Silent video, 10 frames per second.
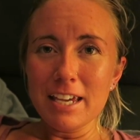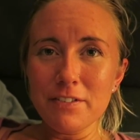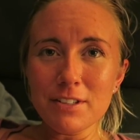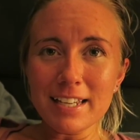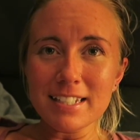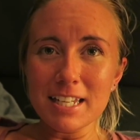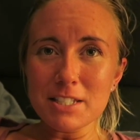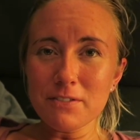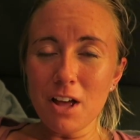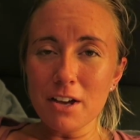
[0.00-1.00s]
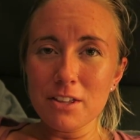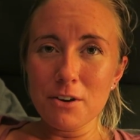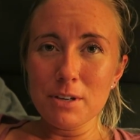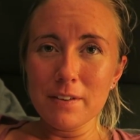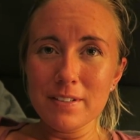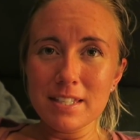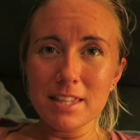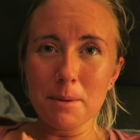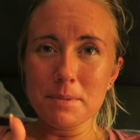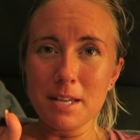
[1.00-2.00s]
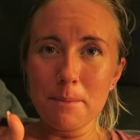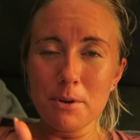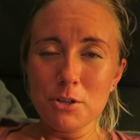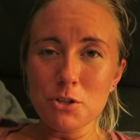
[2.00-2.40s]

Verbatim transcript: If you like today's vlog though, give us a thumbs up.